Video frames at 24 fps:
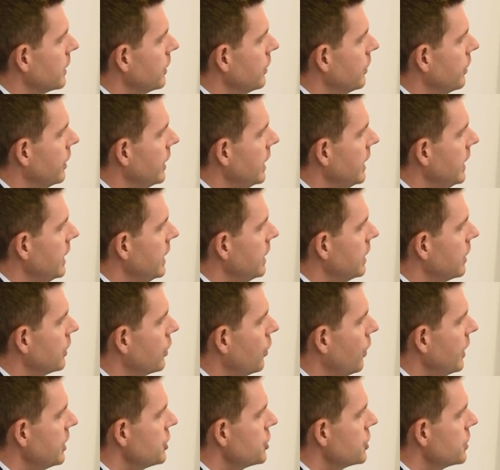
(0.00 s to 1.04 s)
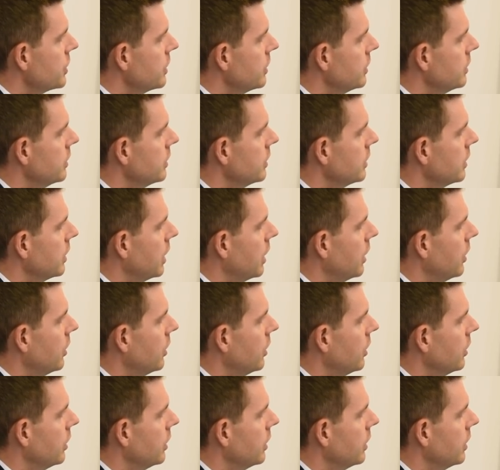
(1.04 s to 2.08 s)
The question
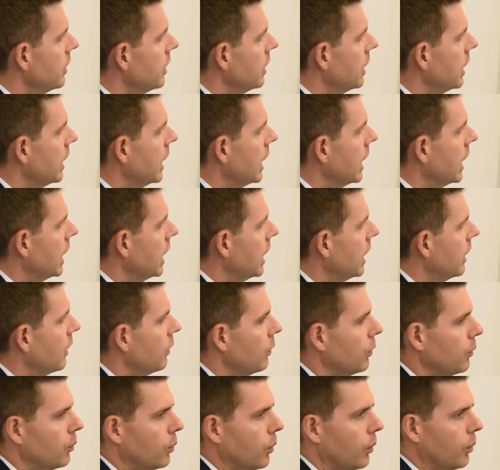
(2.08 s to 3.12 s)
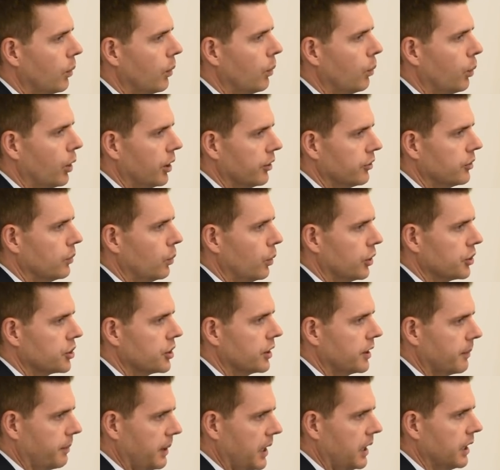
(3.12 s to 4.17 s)
on what
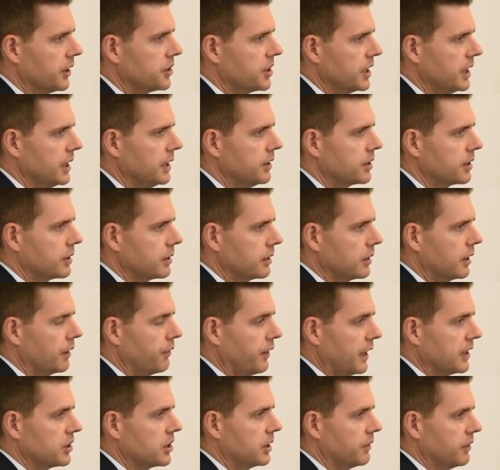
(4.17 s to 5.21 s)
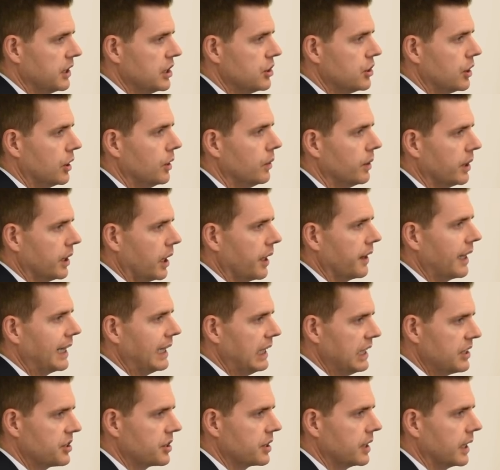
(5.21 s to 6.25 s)
should the parties effectively do, and are they
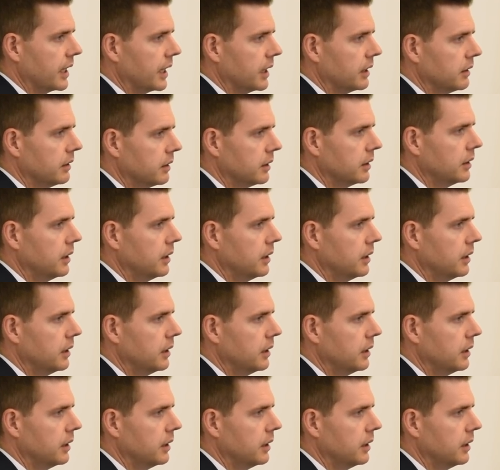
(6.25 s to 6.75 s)
listening?